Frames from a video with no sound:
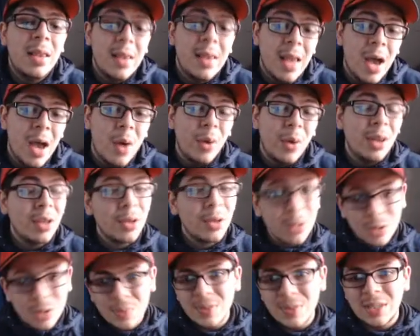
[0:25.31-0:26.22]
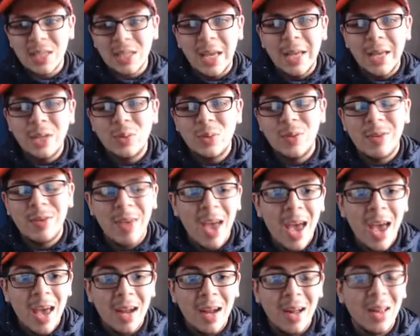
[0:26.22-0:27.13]
Now, in the group stage, we've
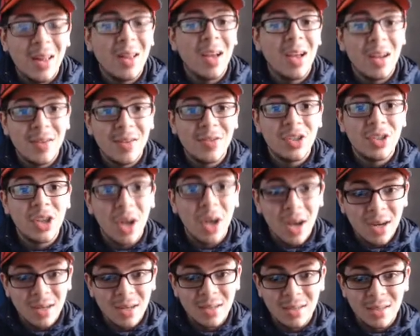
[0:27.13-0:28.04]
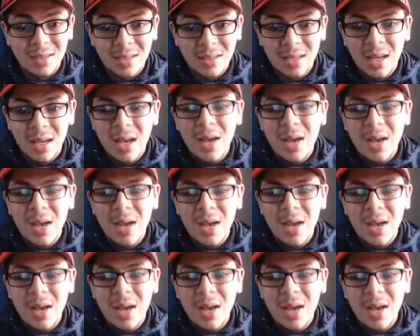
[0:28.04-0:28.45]
had a lot of shockers.